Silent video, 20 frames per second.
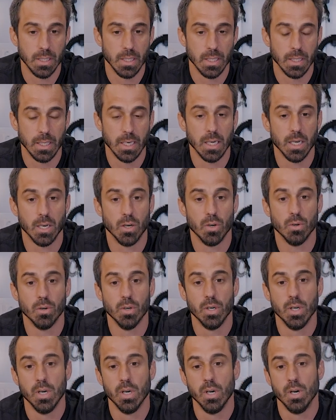Now,
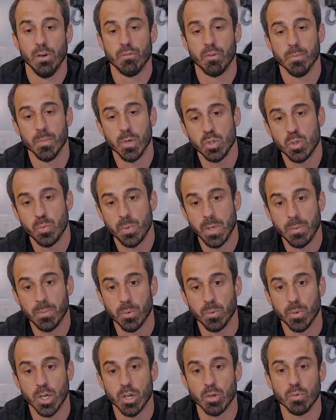for most people,
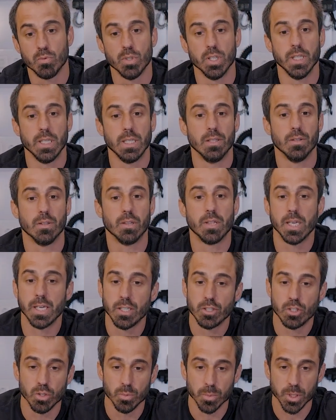we don't really
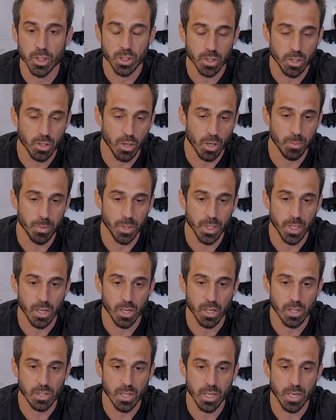think too much of carbon
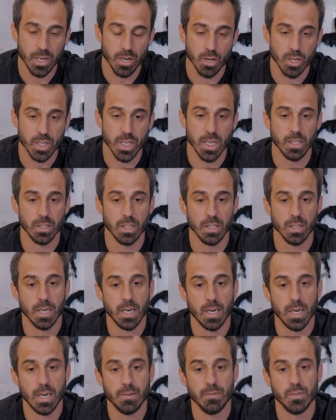dioxide in our daily
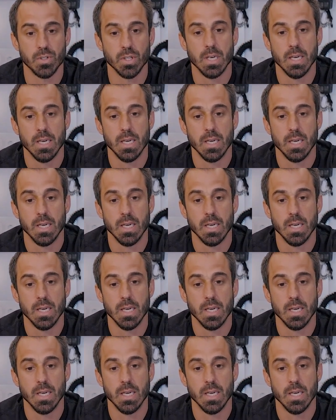lives.